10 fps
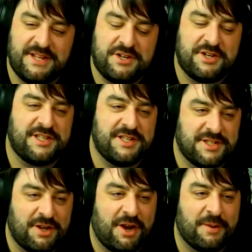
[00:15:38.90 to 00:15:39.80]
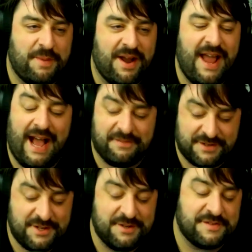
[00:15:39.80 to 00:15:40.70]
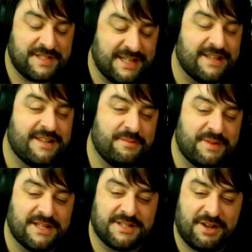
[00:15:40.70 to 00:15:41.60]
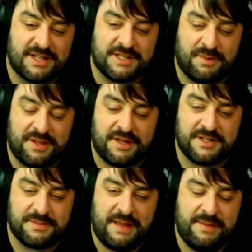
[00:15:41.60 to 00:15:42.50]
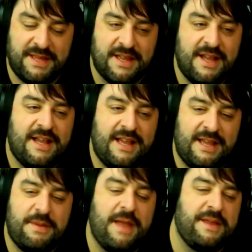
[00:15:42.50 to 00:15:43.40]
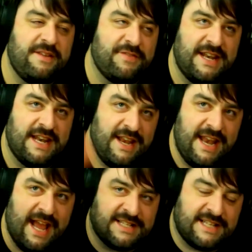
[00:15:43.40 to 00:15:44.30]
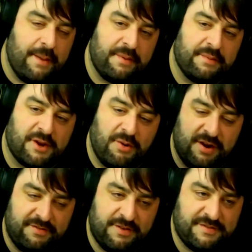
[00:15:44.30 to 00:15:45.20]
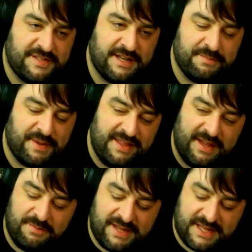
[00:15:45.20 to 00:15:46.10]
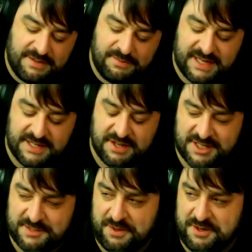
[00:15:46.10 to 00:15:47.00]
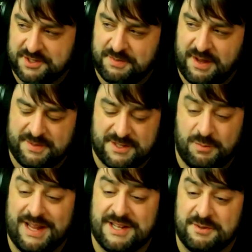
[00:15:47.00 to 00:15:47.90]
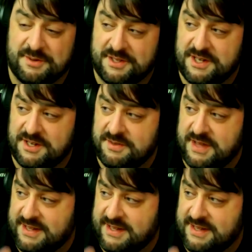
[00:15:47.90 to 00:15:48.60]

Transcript: be interested to talk about it after you've seen it, and we can talk spoilers. Maybe even next time we record, if you've seen it by then, we can talk spoilers about it. But it's way too early to do